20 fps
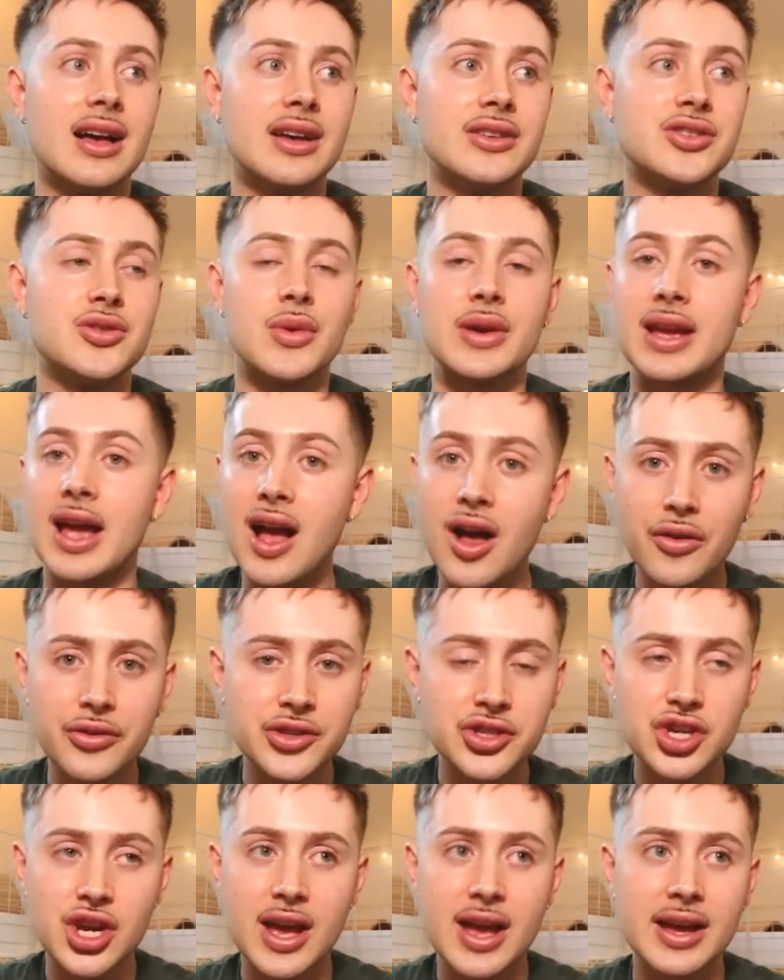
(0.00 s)
doing health
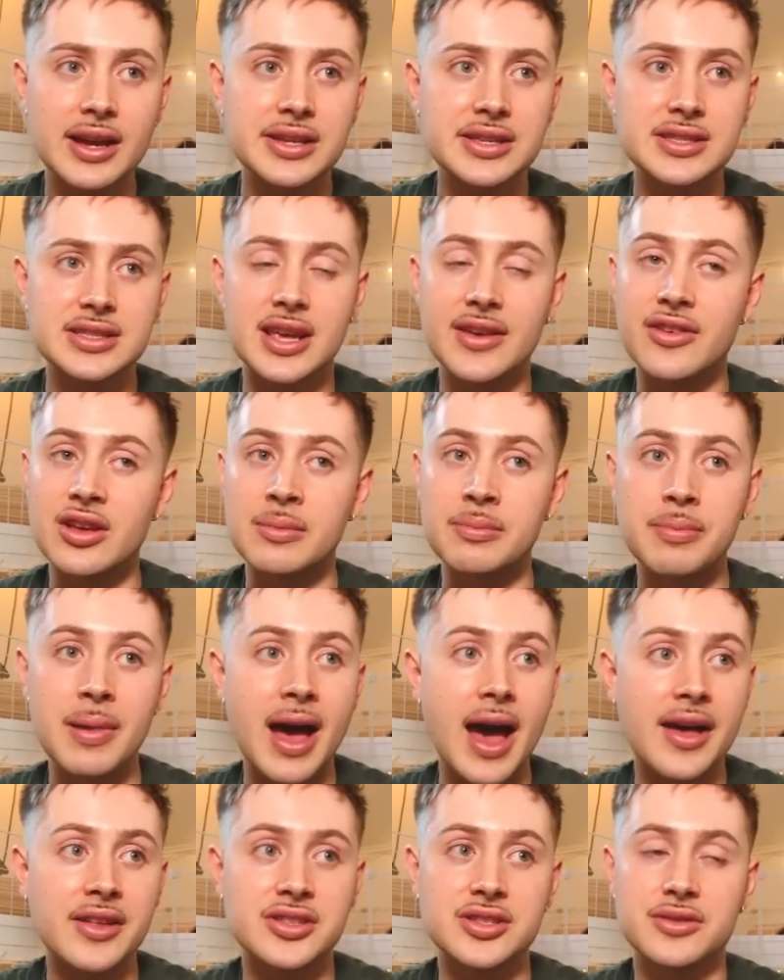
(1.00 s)
checks, giving
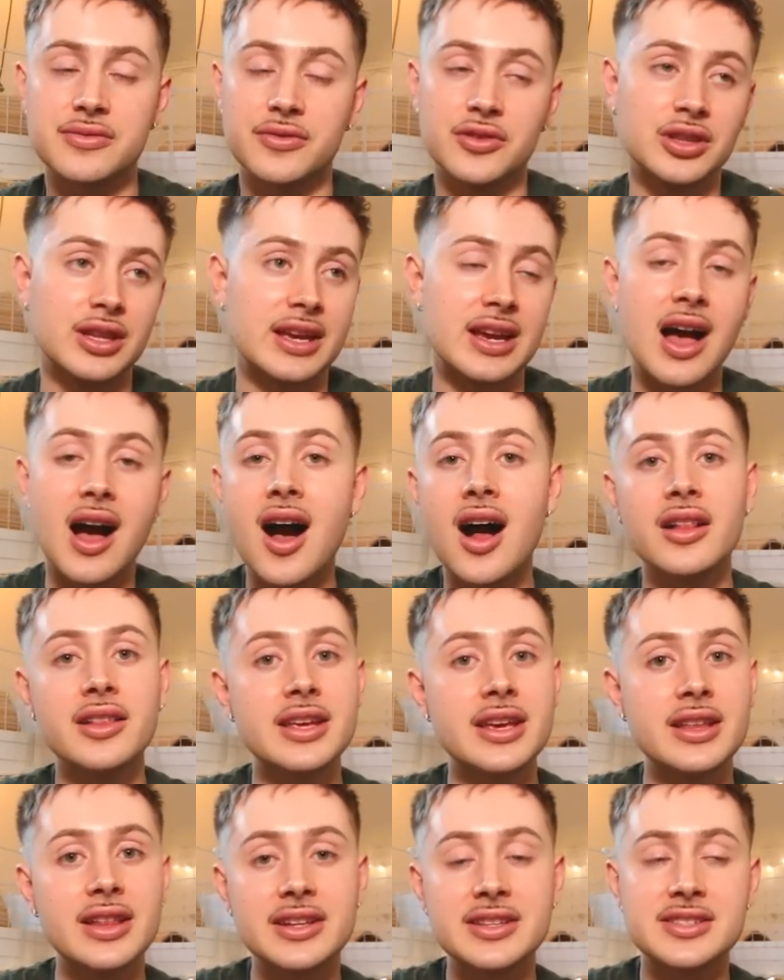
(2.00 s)
baths for like
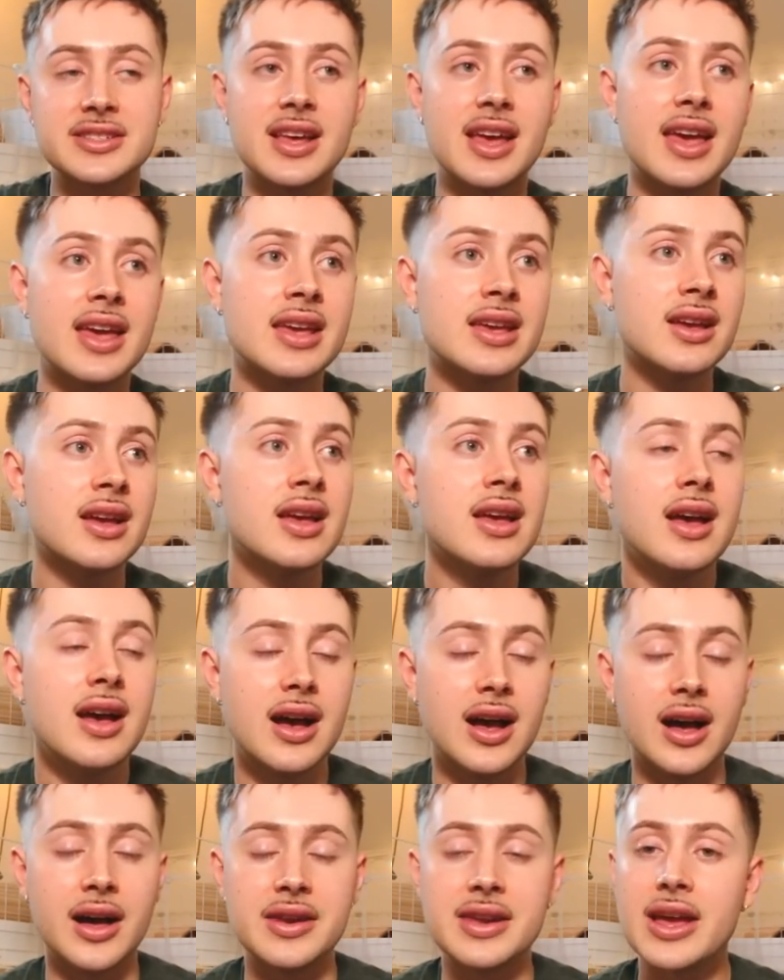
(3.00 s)
Ollie, let's say,
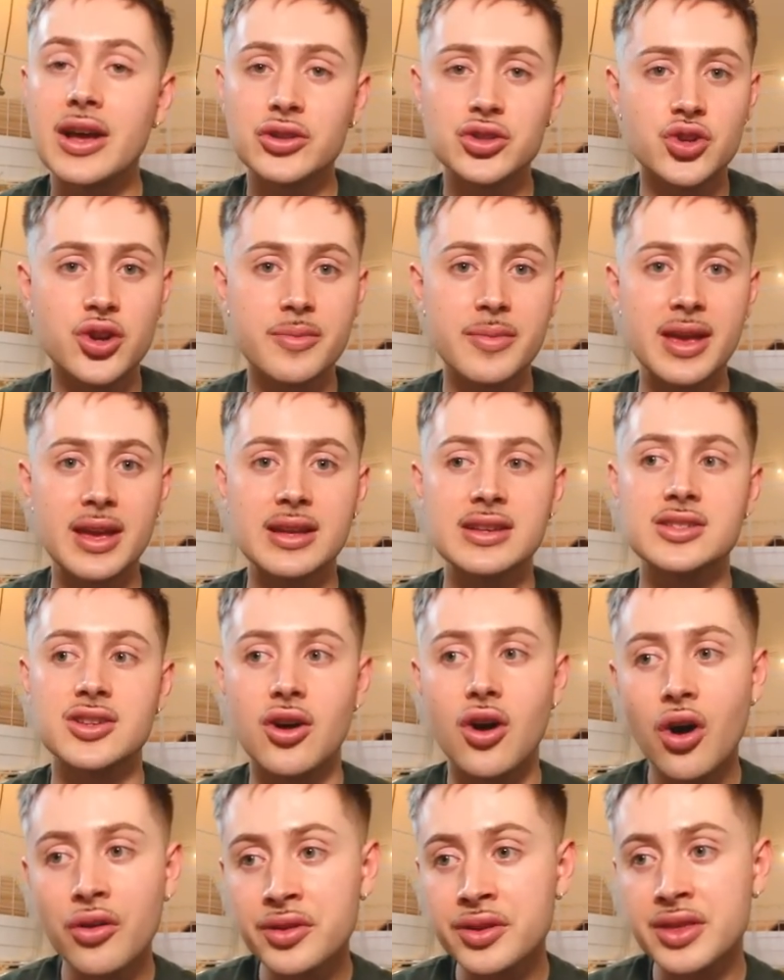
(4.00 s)
nail trimmings,
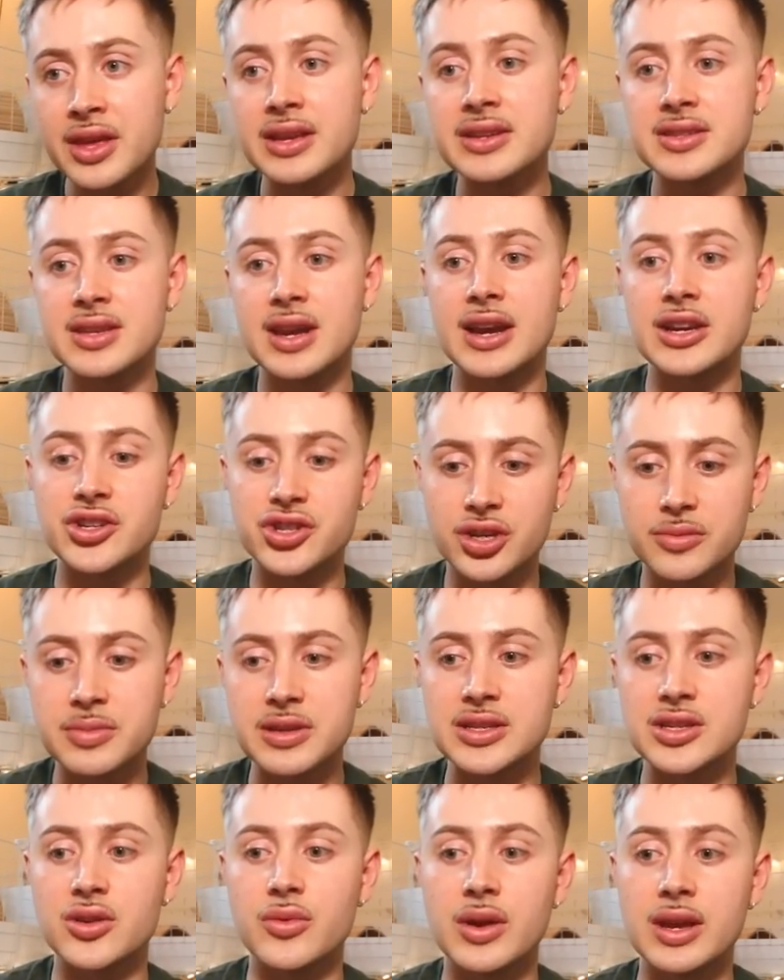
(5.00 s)
all the things that I should be
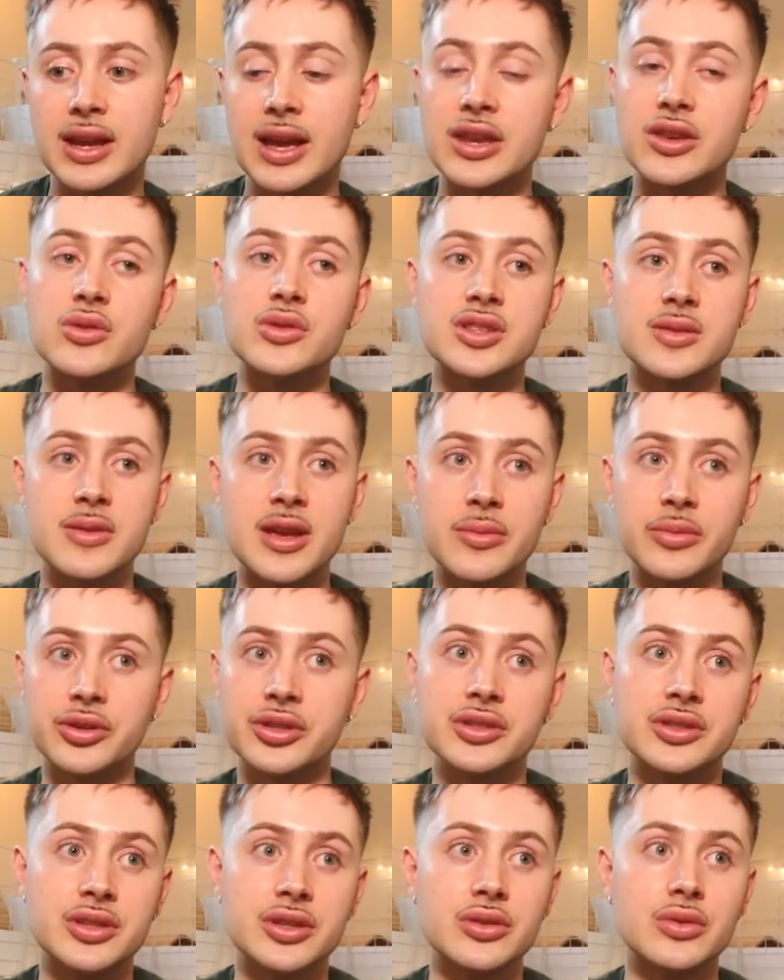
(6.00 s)
doing and used to be able
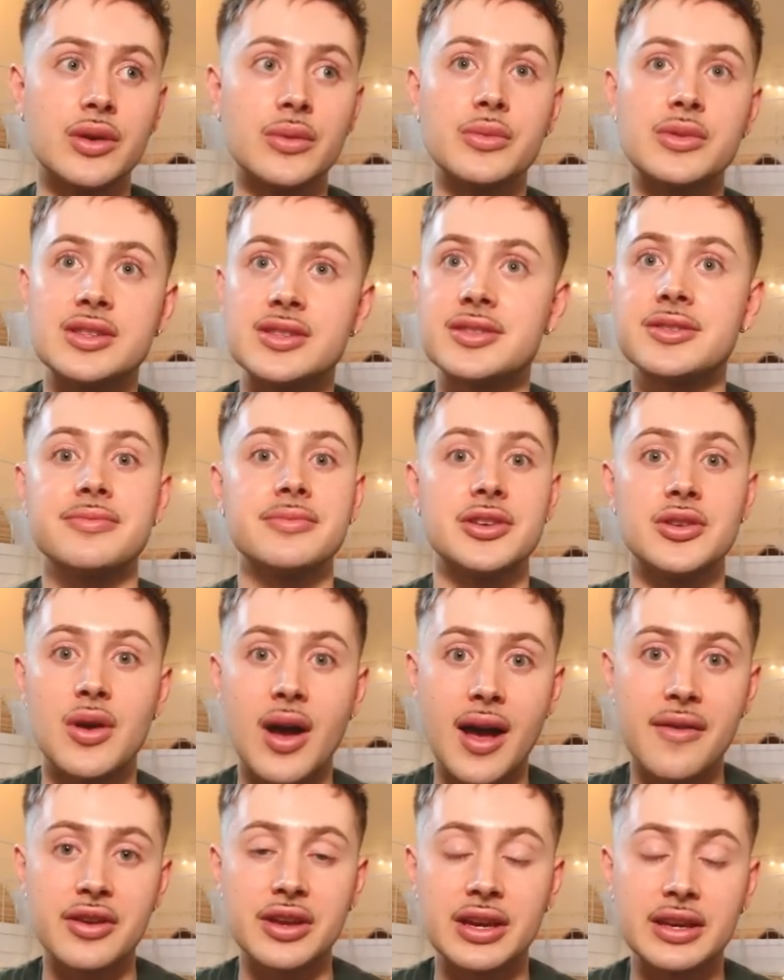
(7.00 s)
to do and was, you know,
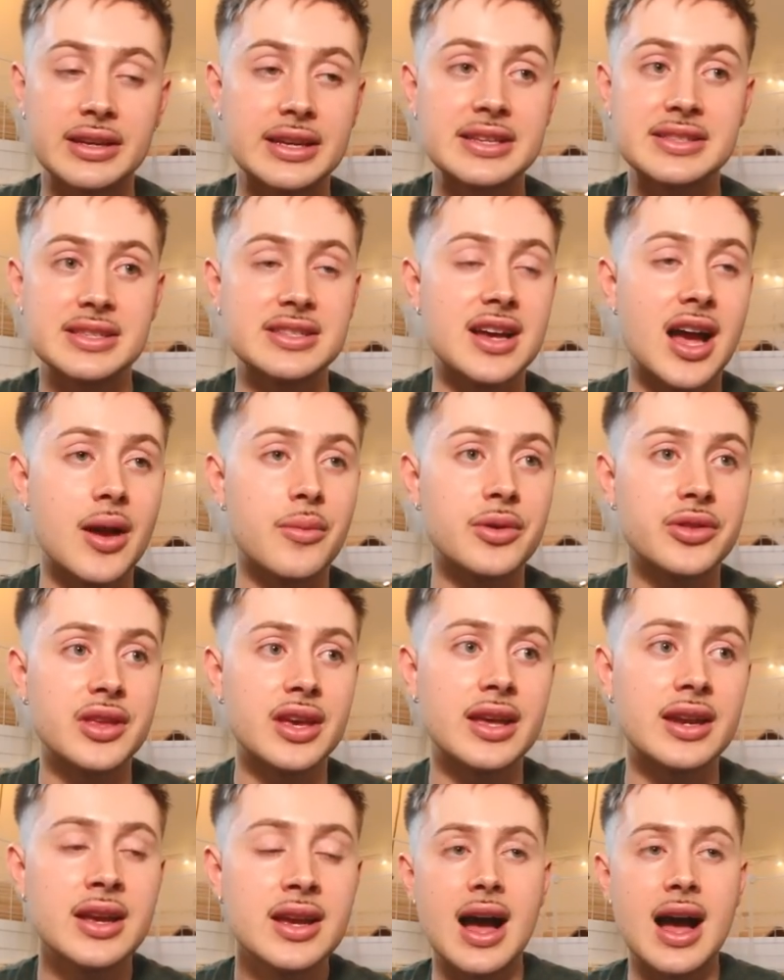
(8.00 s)
having an easy time with it.